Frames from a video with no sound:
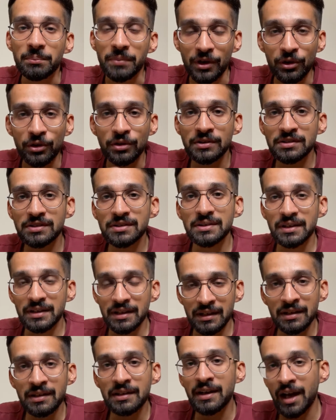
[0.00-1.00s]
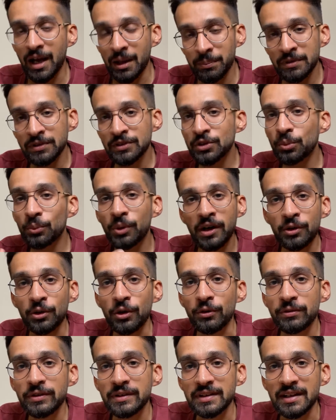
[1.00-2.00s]
Because it happens quite
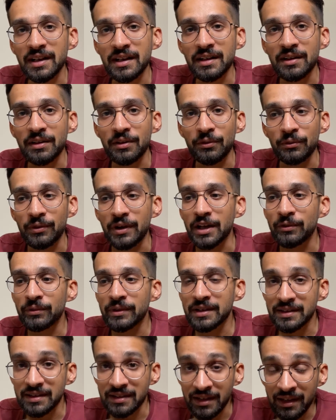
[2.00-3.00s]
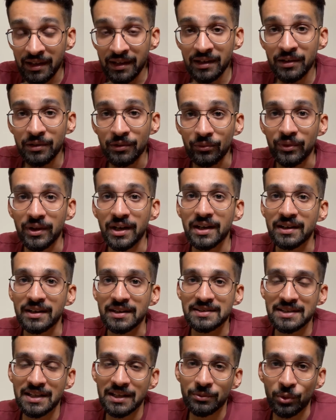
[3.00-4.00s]
often that while we think we
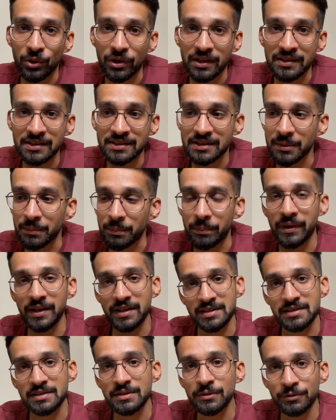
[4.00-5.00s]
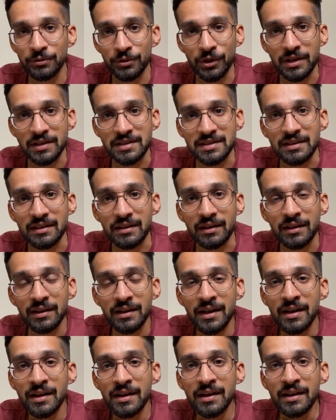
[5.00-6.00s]
understand what is the best for our children,
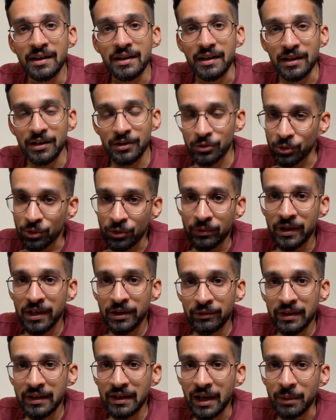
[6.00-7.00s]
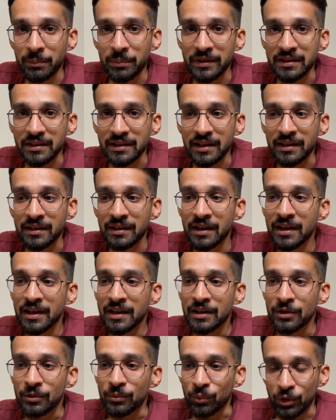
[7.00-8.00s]
it could very well happen that
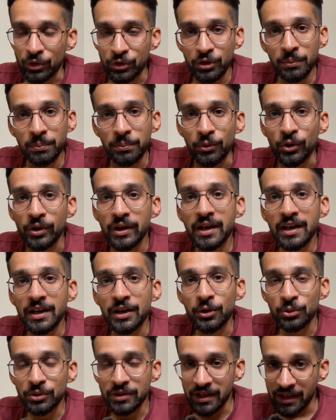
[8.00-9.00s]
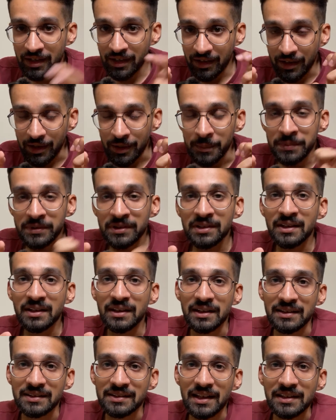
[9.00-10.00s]
what you're pouring into their cups
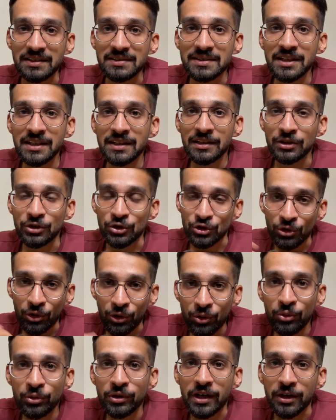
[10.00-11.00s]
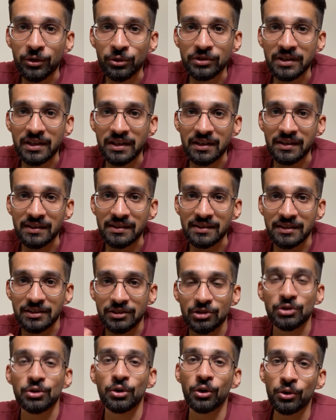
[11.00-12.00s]
is actually your own
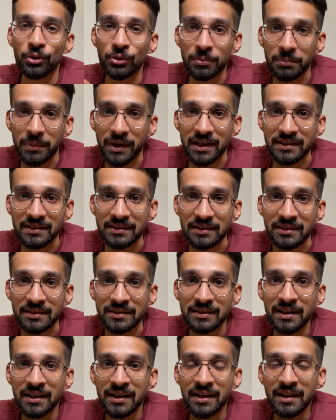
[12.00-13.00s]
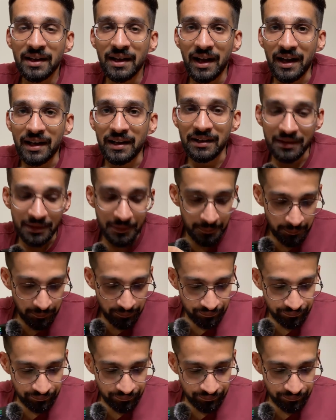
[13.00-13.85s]
idiosyncrasies, your own biases. And